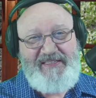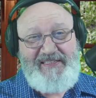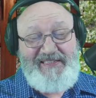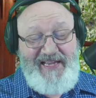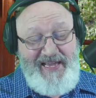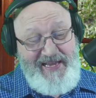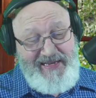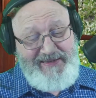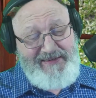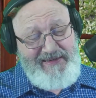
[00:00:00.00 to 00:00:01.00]

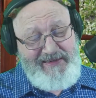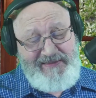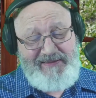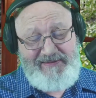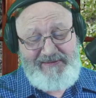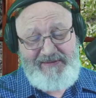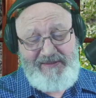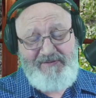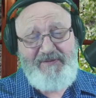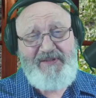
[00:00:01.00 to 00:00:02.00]
And uh, you
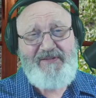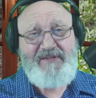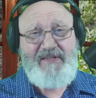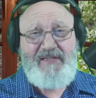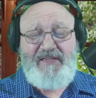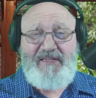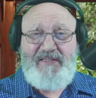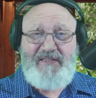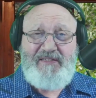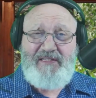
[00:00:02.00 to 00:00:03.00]
know, there's
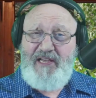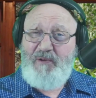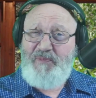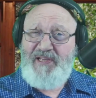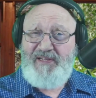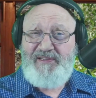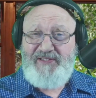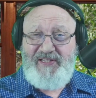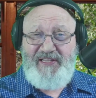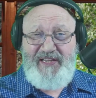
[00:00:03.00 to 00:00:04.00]
there's a lot of pills
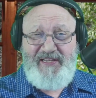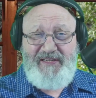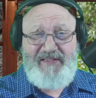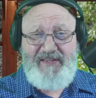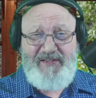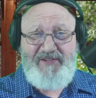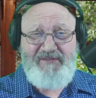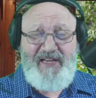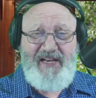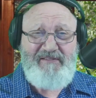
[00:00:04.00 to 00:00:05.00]
that they issue
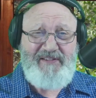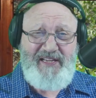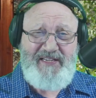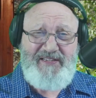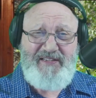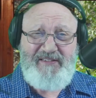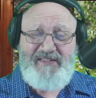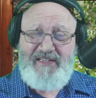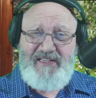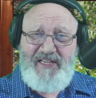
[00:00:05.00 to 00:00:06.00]
nowadays that
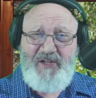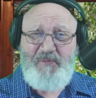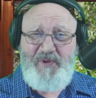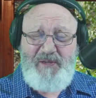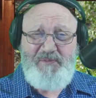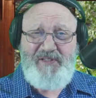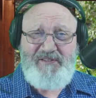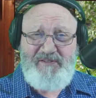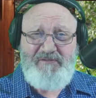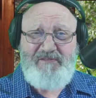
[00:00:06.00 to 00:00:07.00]
help people
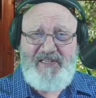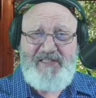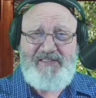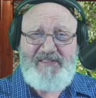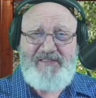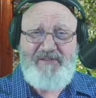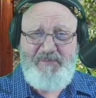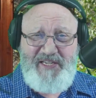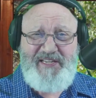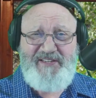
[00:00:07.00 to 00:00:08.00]
to uh, to
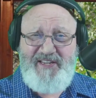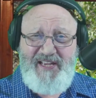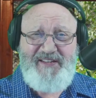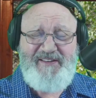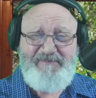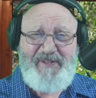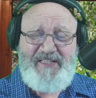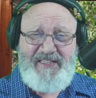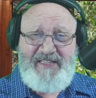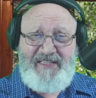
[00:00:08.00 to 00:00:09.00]
be content.
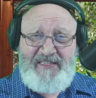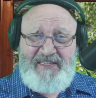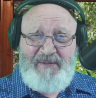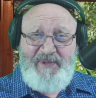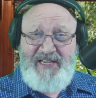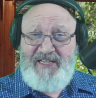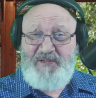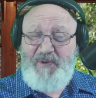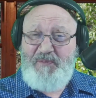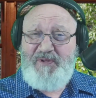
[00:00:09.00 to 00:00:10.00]
Because
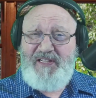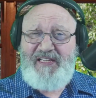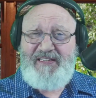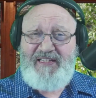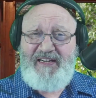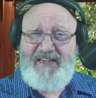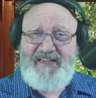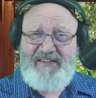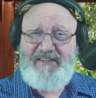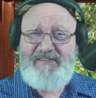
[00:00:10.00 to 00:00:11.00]
people
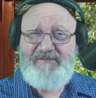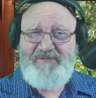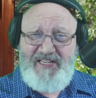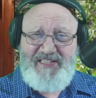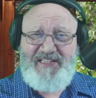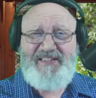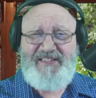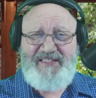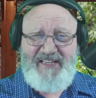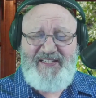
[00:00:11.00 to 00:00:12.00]
are
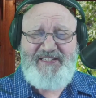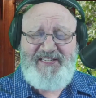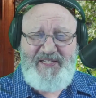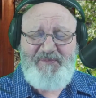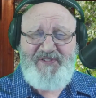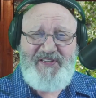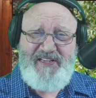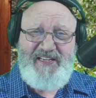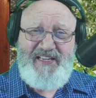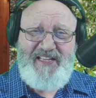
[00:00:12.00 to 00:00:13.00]
restless, it seems,
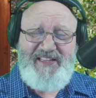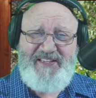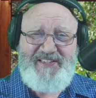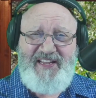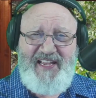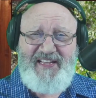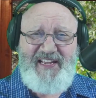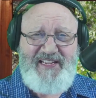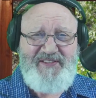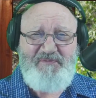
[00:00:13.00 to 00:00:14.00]
in this day and
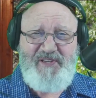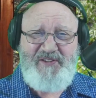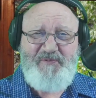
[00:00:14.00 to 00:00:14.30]
age in which we